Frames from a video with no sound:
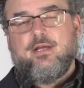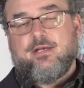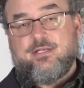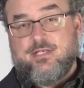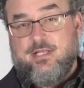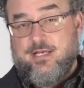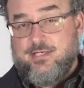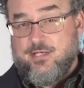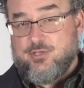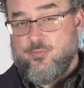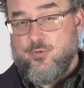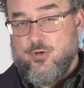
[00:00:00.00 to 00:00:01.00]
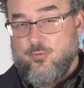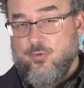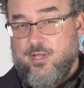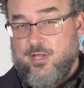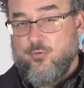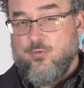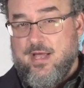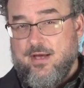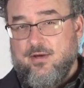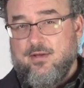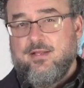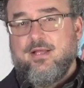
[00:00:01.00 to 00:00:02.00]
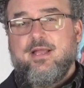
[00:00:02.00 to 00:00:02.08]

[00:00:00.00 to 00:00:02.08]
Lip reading: Because the latex will print really well